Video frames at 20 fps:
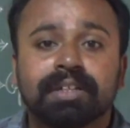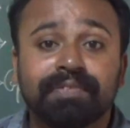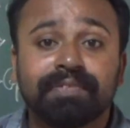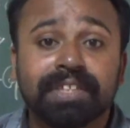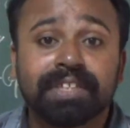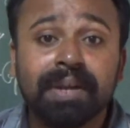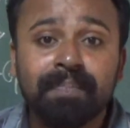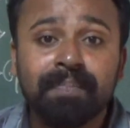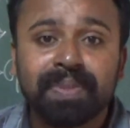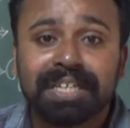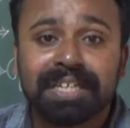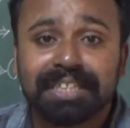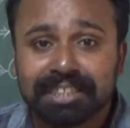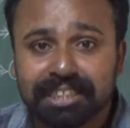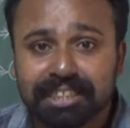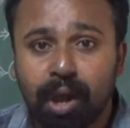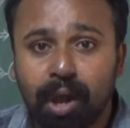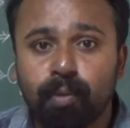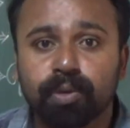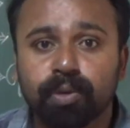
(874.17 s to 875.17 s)
with a
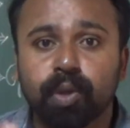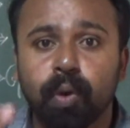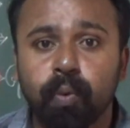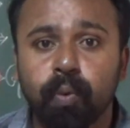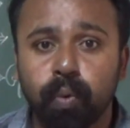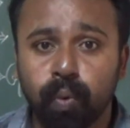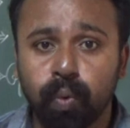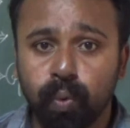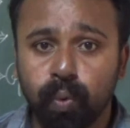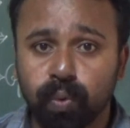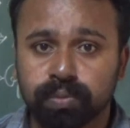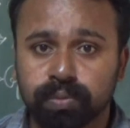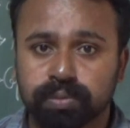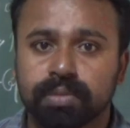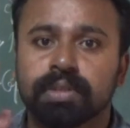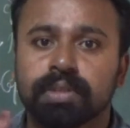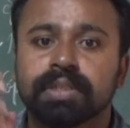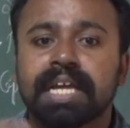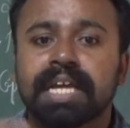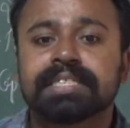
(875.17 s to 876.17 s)
sound, the whoo,
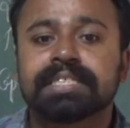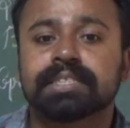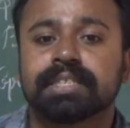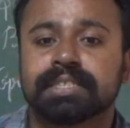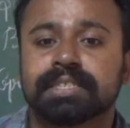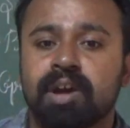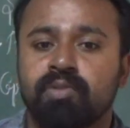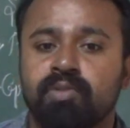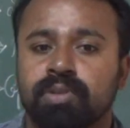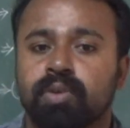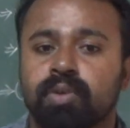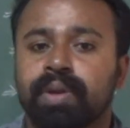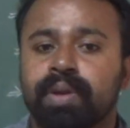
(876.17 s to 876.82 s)
that's a sound.